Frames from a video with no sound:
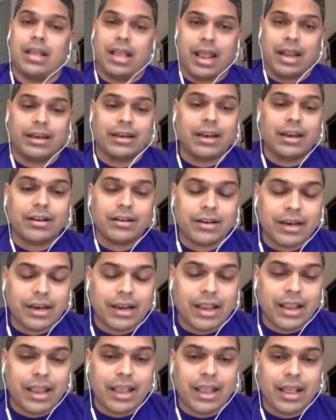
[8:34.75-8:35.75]
And,
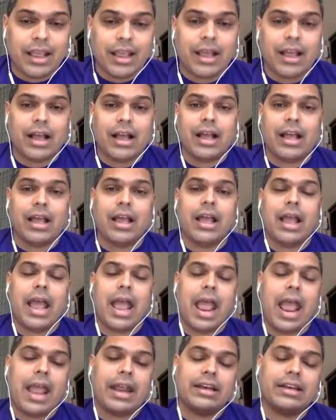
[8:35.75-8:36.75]

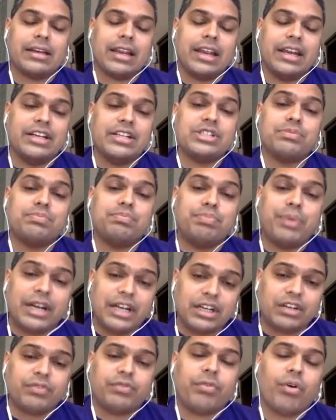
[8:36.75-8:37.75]
and it is
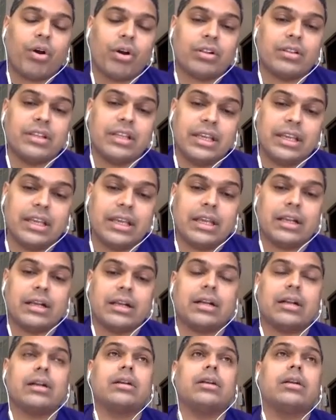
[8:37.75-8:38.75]
built for the
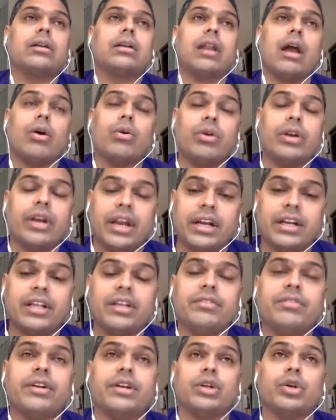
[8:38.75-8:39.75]
cloud
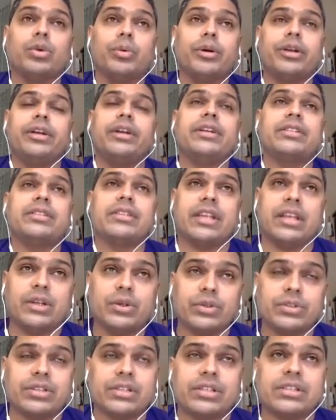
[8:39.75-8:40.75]
native and Kubernetes
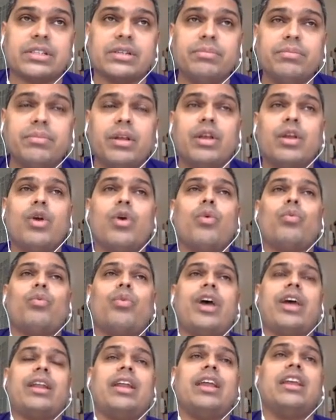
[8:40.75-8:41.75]
ecosystem
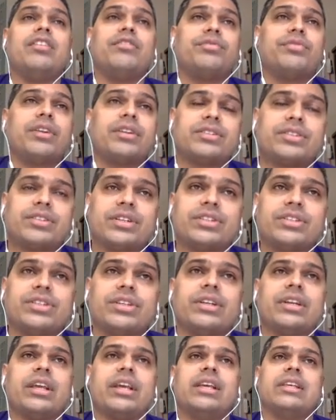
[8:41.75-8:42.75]
where
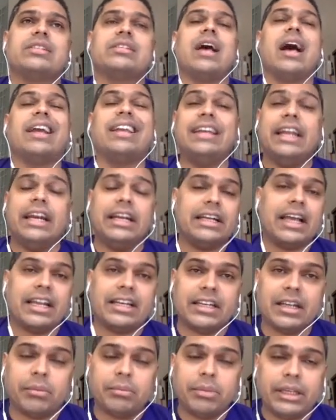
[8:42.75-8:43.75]
infrastructure is highly
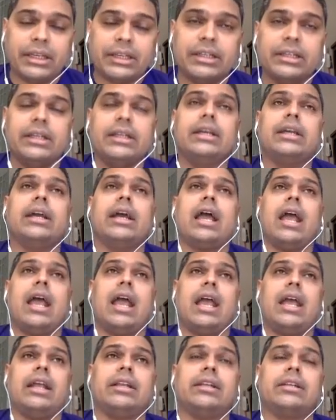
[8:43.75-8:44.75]
dynamic
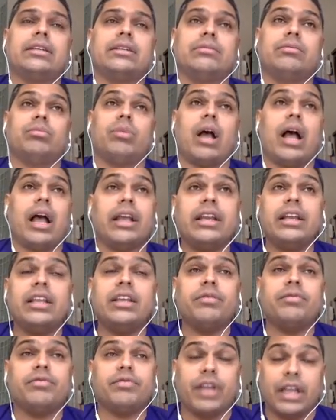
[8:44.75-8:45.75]
and
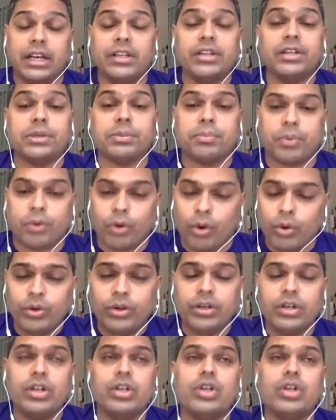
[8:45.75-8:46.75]
highly failure prone